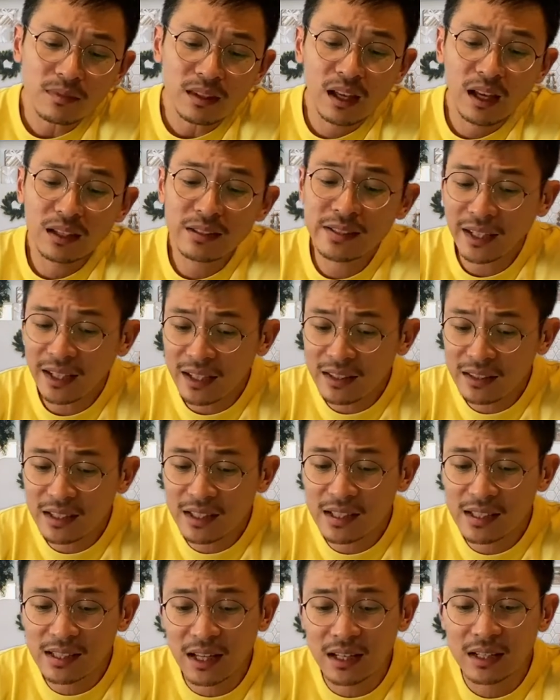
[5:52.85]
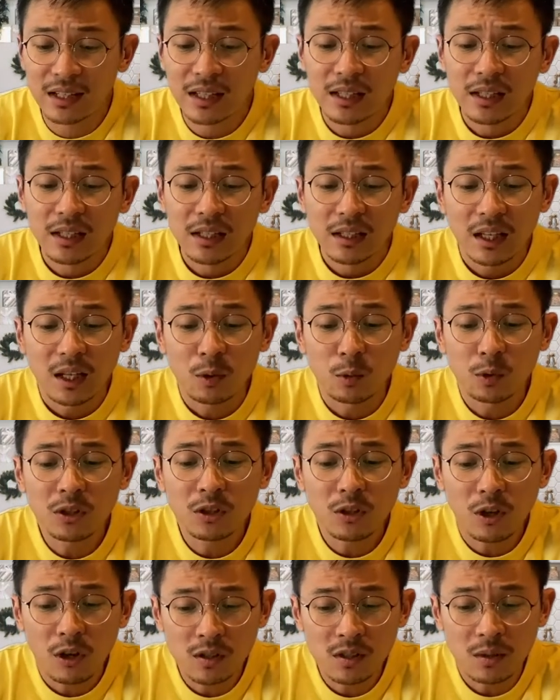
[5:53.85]
The second thing is that it
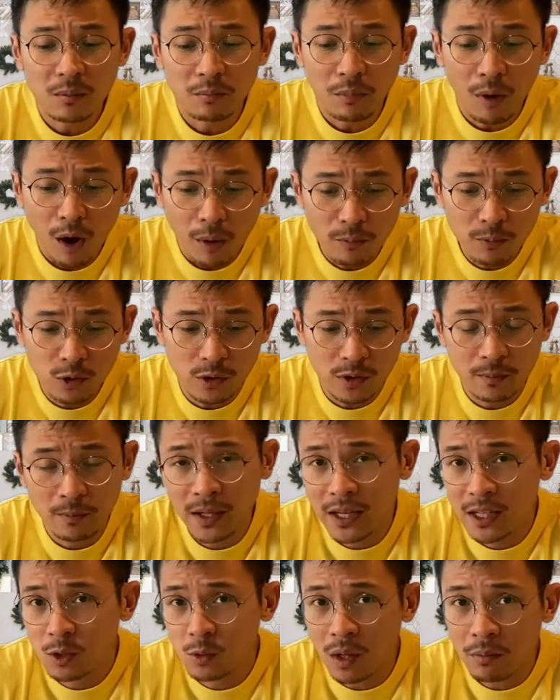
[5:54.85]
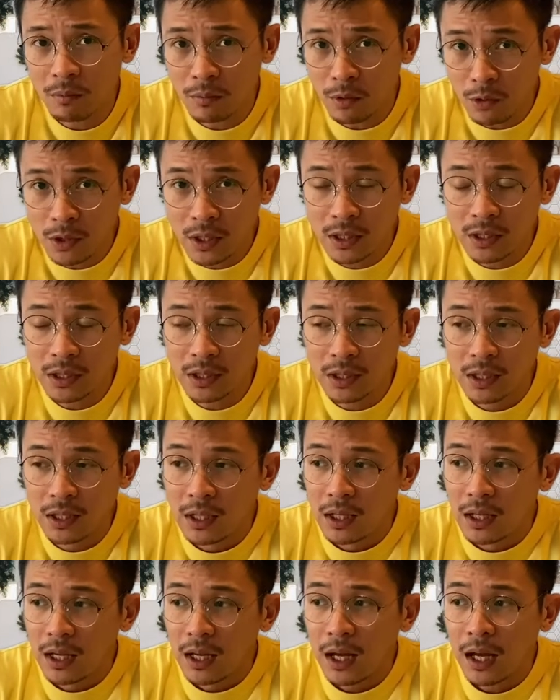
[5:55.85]
wouldn't cost a bomb to replace when broken.
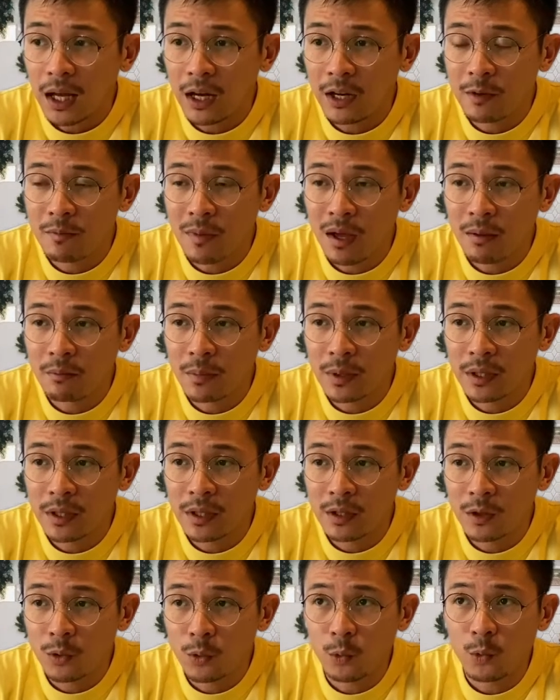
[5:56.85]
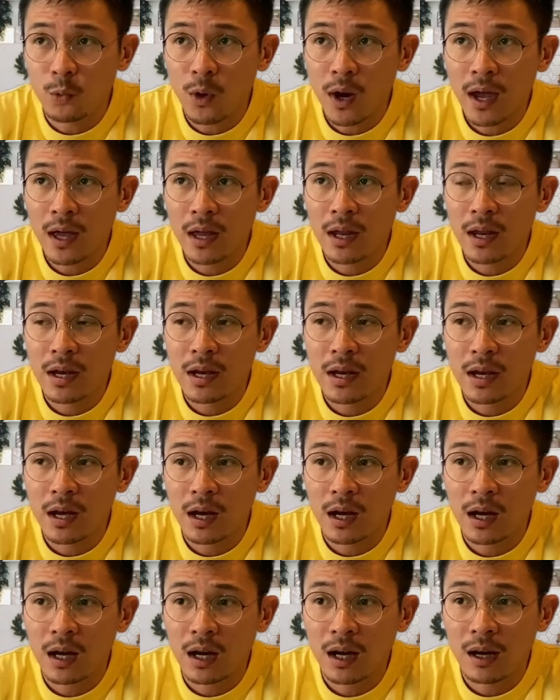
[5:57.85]
I remember when
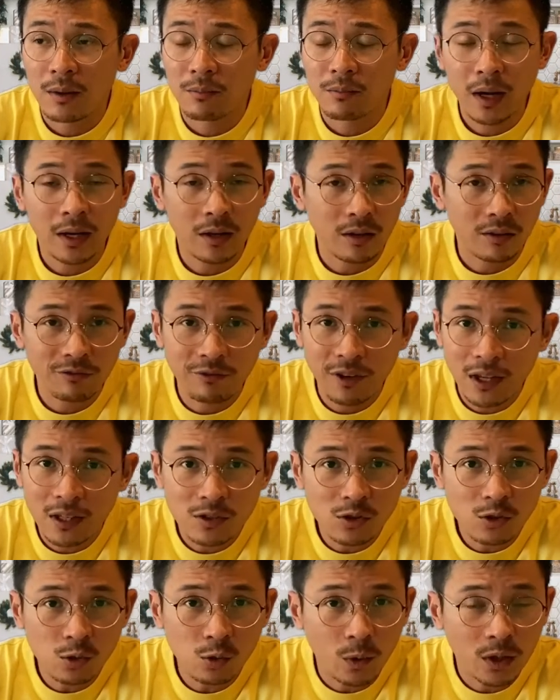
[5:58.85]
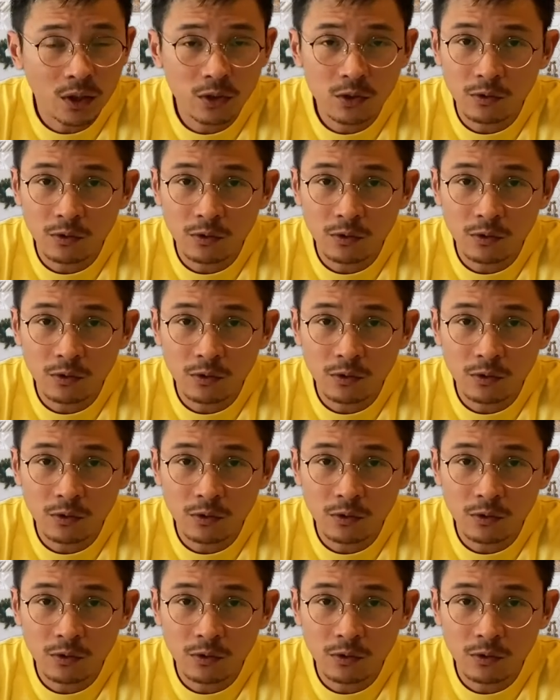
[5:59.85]
I got friends who want to